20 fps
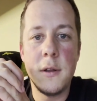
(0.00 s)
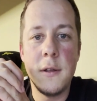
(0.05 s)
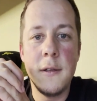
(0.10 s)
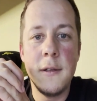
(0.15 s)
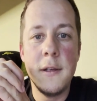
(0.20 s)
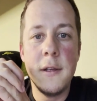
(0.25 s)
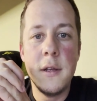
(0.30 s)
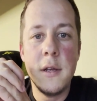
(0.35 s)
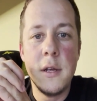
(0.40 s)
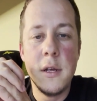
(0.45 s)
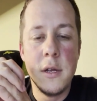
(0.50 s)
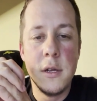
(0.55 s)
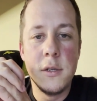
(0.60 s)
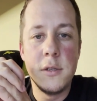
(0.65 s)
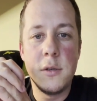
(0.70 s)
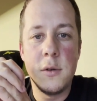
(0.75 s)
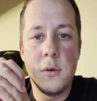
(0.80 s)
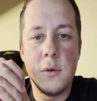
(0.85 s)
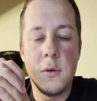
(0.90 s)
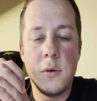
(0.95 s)

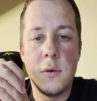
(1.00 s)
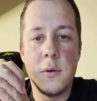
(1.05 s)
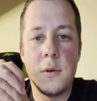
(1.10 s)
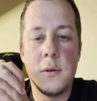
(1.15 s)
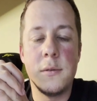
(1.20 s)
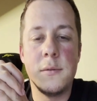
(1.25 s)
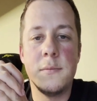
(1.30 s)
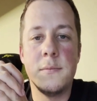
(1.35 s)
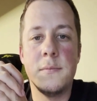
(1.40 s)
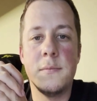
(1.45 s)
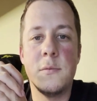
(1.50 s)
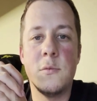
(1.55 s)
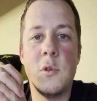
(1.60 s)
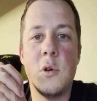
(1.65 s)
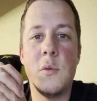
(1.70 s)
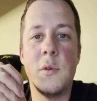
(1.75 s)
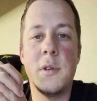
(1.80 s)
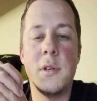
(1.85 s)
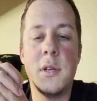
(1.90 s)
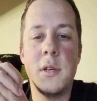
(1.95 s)
So what we
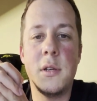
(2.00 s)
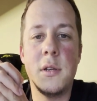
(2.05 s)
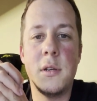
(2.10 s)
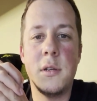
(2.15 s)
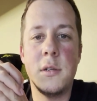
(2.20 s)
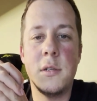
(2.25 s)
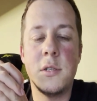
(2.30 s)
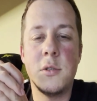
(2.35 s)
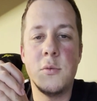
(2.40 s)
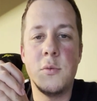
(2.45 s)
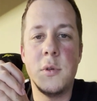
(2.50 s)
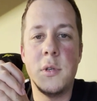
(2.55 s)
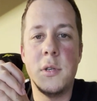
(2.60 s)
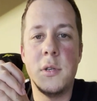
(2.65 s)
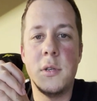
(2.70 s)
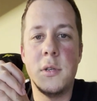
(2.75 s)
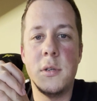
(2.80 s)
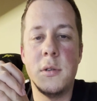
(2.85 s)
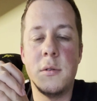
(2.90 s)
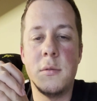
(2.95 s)
did is we
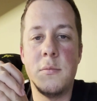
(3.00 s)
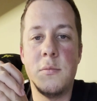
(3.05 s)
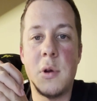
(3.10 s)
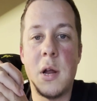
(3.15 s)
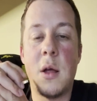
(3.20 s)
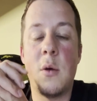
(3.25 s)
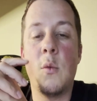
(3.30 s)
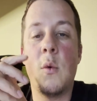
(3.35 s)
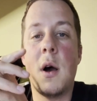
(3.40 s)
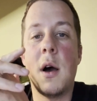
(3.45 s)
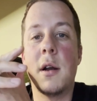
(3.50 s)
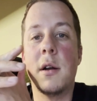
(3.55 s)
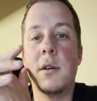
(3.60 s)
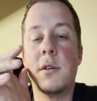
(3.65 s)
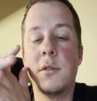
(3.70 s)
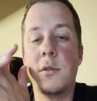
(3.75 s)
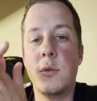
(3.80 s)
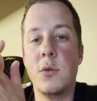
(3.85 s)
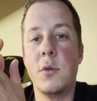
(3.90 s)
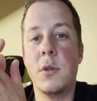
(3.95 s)
brought water to the
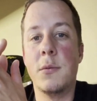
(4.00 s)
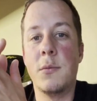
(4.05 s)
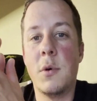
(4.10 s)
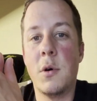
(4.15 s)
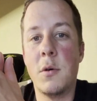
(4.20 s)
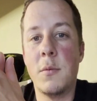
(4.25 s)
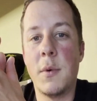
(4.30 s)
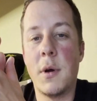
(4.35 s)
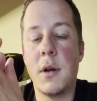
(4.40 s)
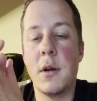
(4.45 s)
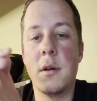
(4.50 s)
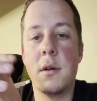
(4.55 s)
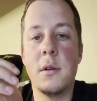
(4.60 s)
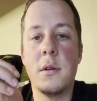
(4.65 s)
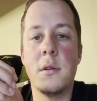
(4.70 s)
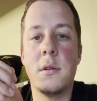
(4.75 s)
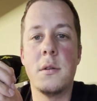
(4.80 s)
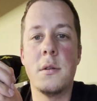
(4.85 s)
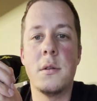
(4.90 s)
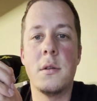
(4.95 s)
pole barn.
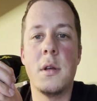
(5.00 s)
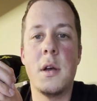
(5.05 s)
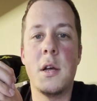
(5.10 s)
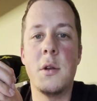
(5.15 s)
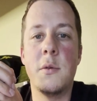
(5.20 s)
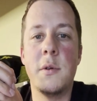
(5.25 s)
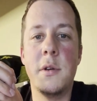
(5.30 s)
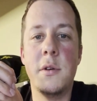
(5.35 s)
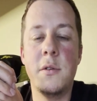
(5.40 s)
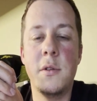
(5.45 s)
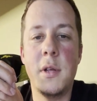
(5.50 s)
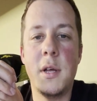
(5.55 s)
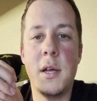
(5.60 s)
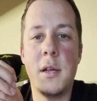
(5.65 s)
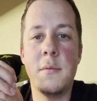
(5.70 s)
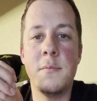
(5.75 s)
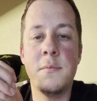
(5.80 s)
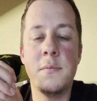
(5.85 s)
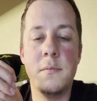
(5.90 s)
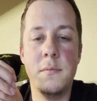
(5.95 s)
How do we do that?
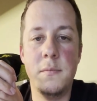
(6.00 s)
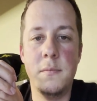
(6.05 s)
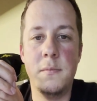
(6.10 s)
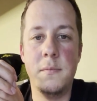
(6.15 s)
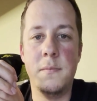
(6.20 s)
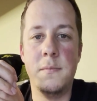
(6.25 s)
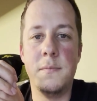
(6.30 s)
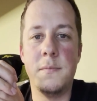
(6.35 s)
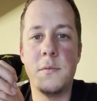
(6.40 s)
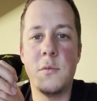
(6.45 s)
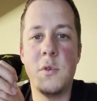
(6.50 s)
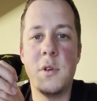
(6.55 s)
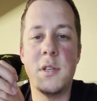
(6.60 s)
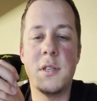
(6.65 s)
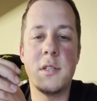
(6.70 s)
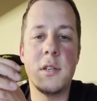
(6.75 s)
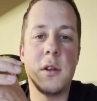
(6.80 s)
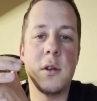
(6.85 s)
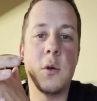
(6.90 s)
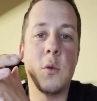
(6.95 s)
We installed a
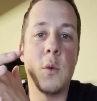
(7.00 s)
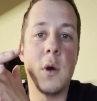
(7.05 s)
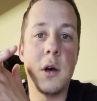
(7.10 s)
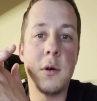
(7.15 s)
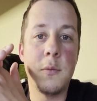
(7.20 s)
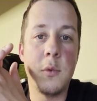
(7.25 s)
well point,